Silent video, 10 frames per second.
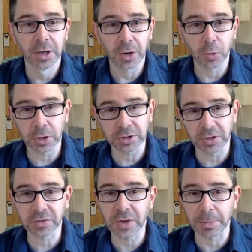According to
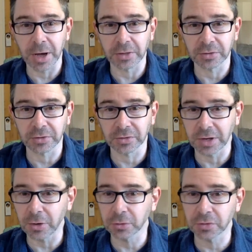this hypothesis,
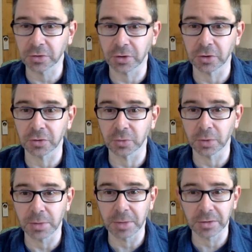psychosis occurs when
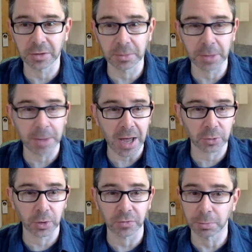the mesolimbic
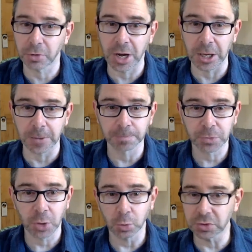pathway of the brain,
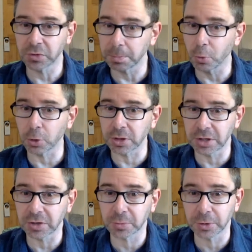which is important in the
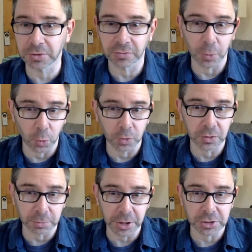experience of rewards
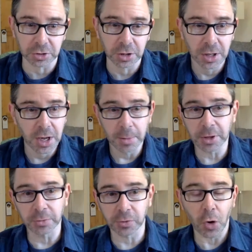and pleasure,
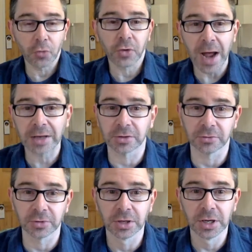becomes
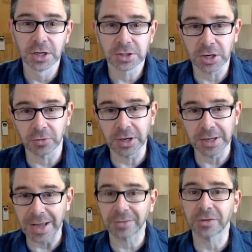overactive,
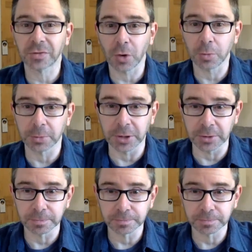generating excess dopamine.